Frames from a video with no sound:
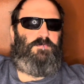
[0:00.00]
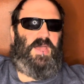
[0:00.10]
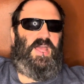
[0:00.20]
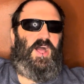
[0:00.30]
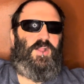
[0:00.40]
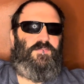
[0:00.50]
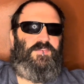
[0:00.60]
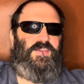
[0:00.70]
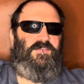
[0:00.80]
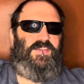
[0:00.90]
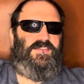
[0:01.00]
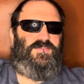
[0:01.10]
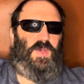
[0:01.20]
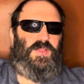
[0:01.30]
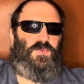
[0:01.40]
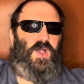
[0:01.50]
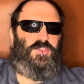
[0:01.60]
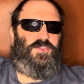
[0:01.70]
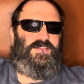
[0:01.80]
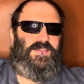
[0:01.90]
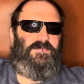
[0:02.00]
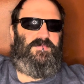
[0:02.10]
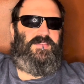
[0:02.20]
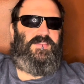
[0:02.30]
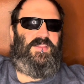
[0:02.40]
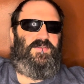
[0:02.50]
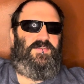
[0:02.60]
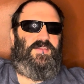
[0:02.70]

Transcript: biography of his whitewashes him. It's like,